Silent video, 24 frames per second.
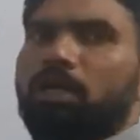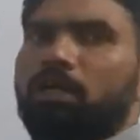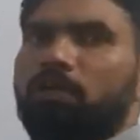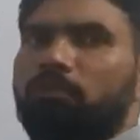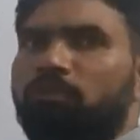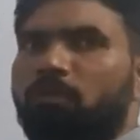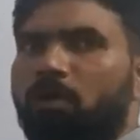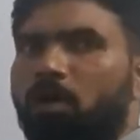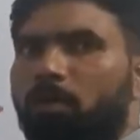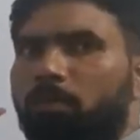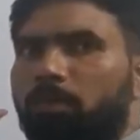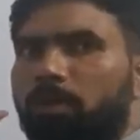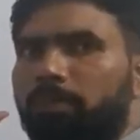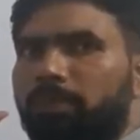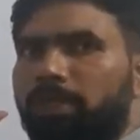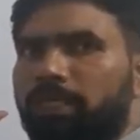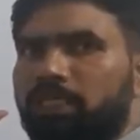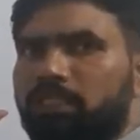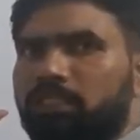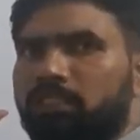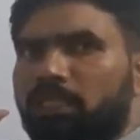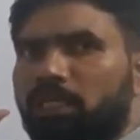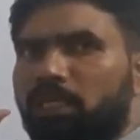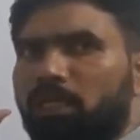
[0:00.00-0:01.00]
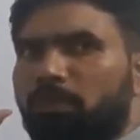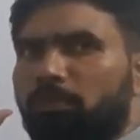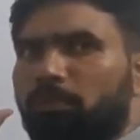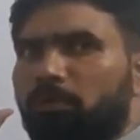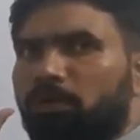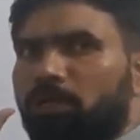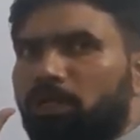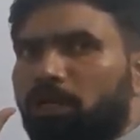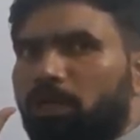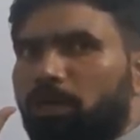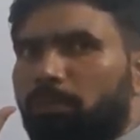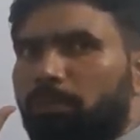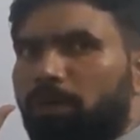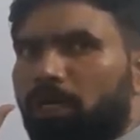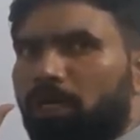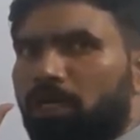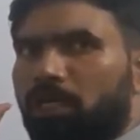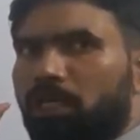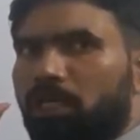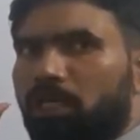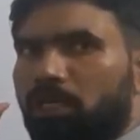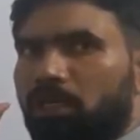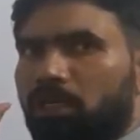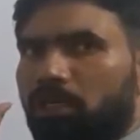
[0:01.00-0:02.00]
formed by a single political
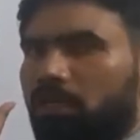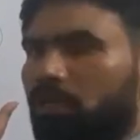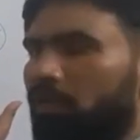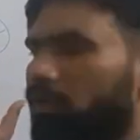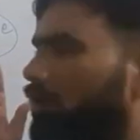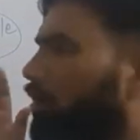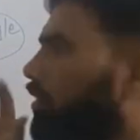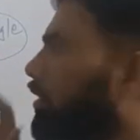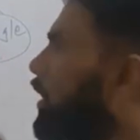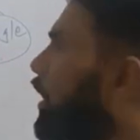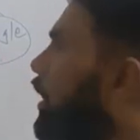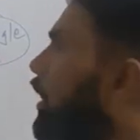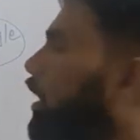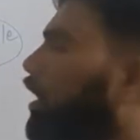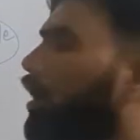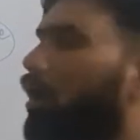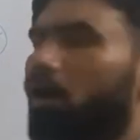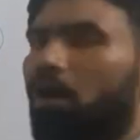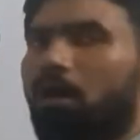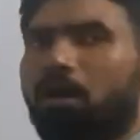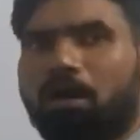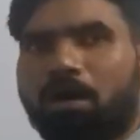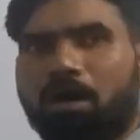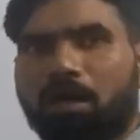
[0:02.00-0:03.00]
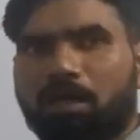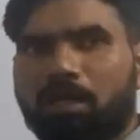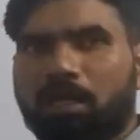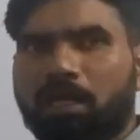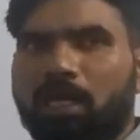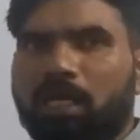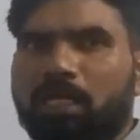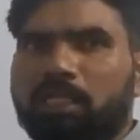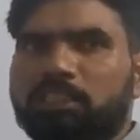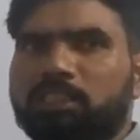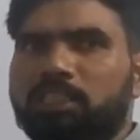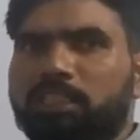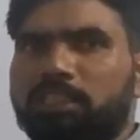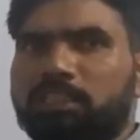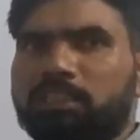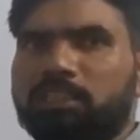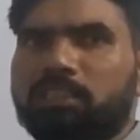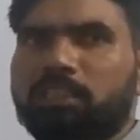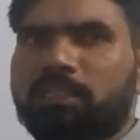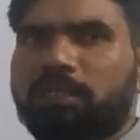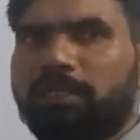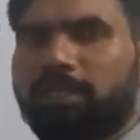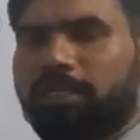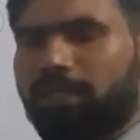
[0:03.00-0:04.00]
party. Okay, or elections,
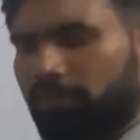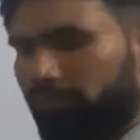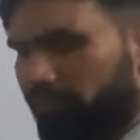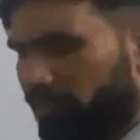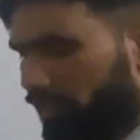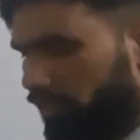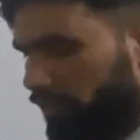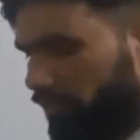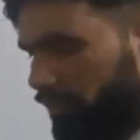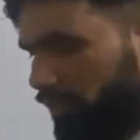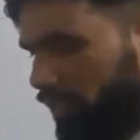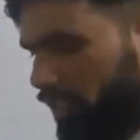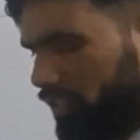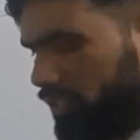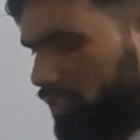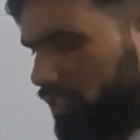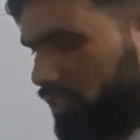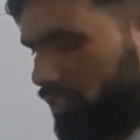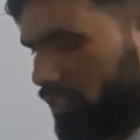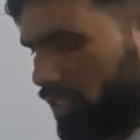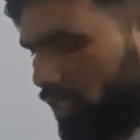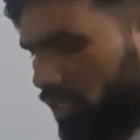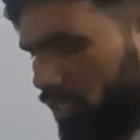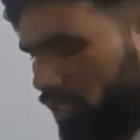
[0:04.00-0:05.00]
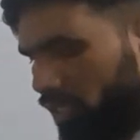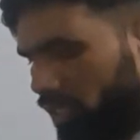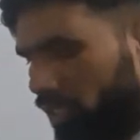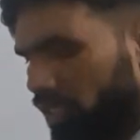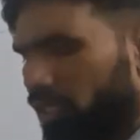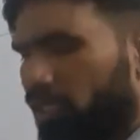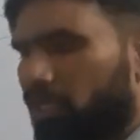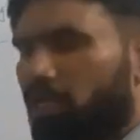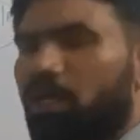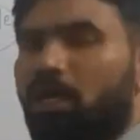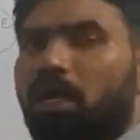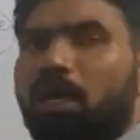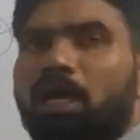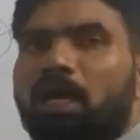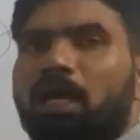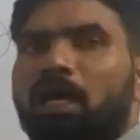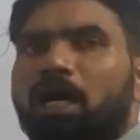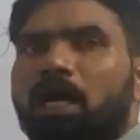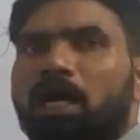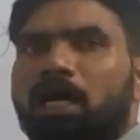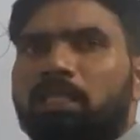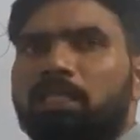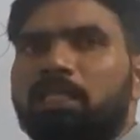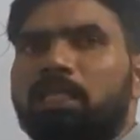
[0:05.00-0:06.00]
even if elections are held,
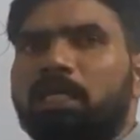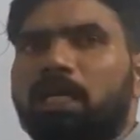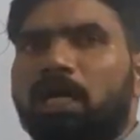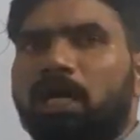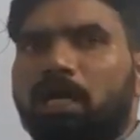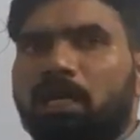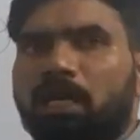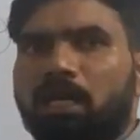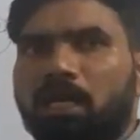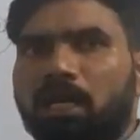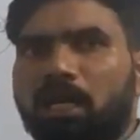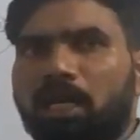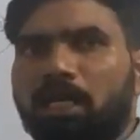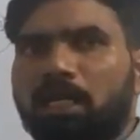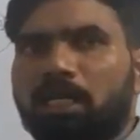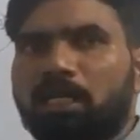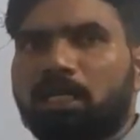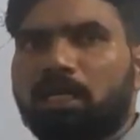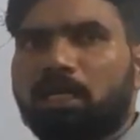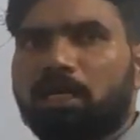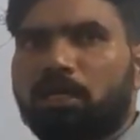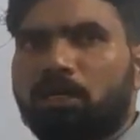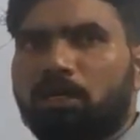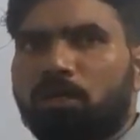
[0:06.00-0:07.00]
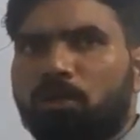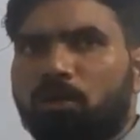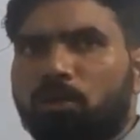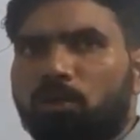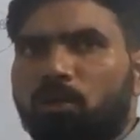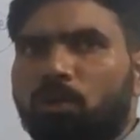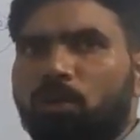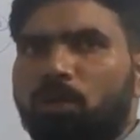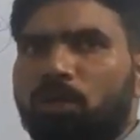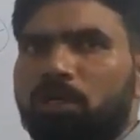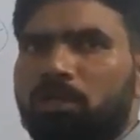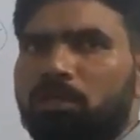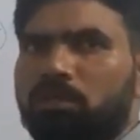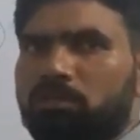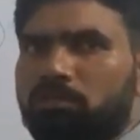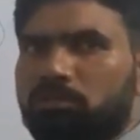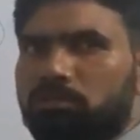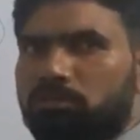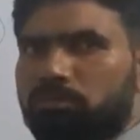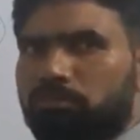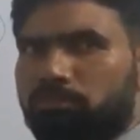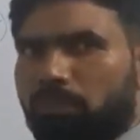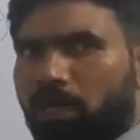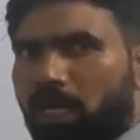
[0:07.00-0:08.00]
they are held in a controlled
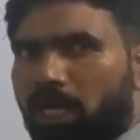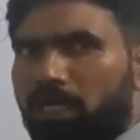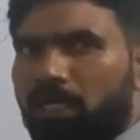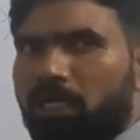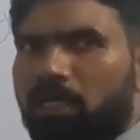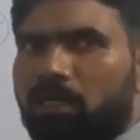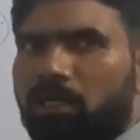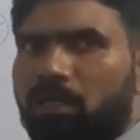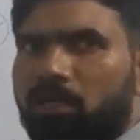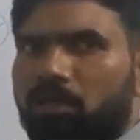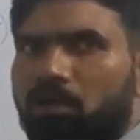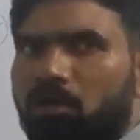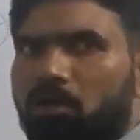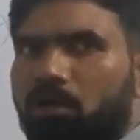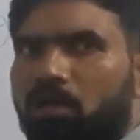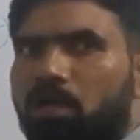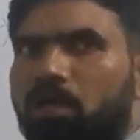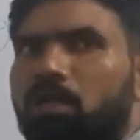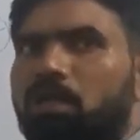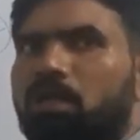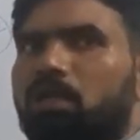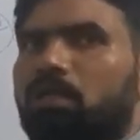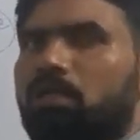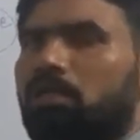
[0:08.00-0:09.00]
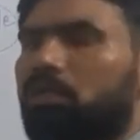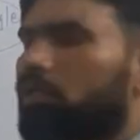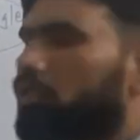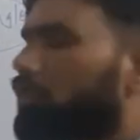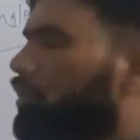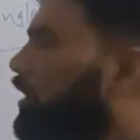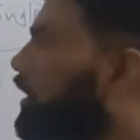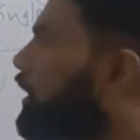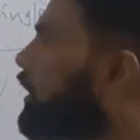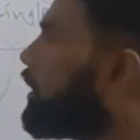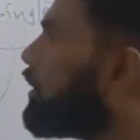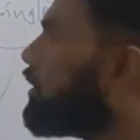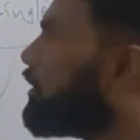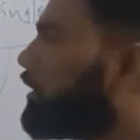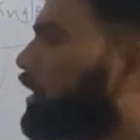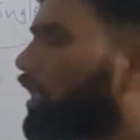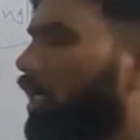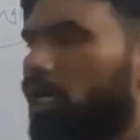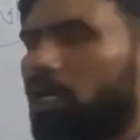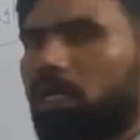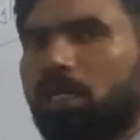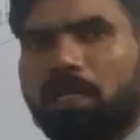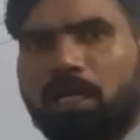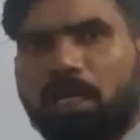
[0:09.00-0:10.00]
manner, or they
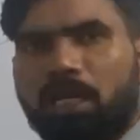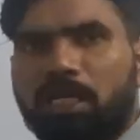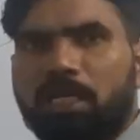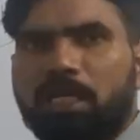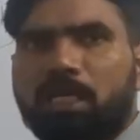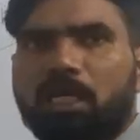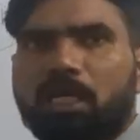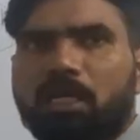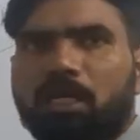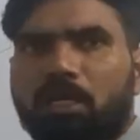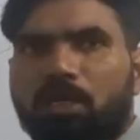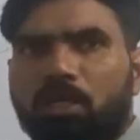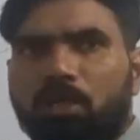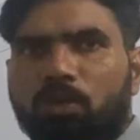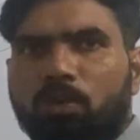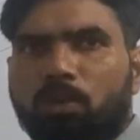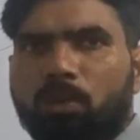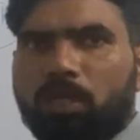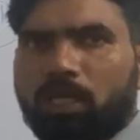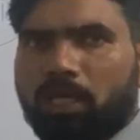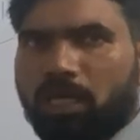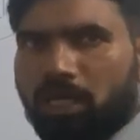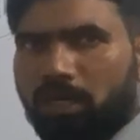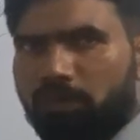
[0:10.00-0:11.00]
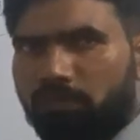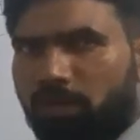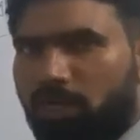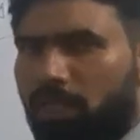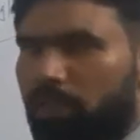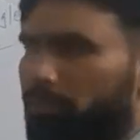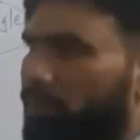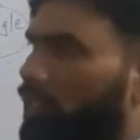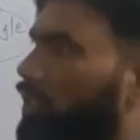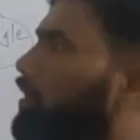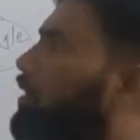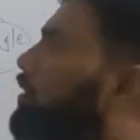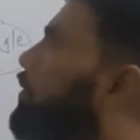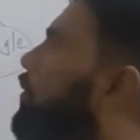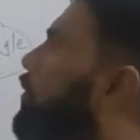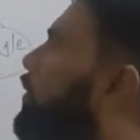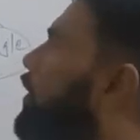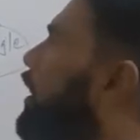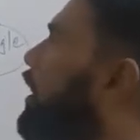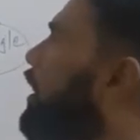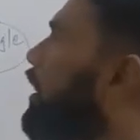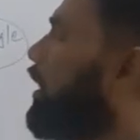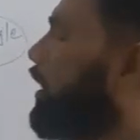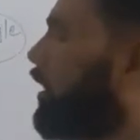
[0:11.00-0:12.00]
are held in a controlled environment.
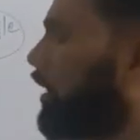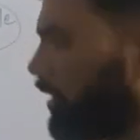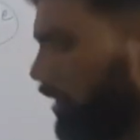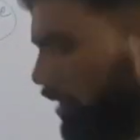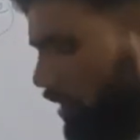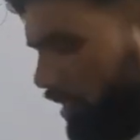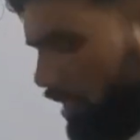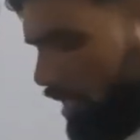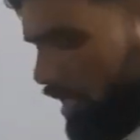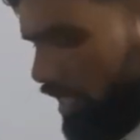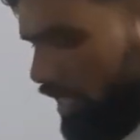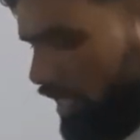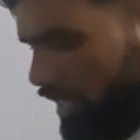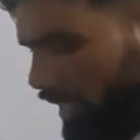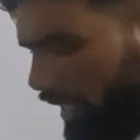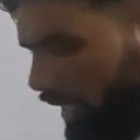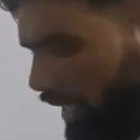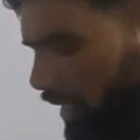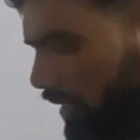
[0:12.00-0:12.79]
Okay, right.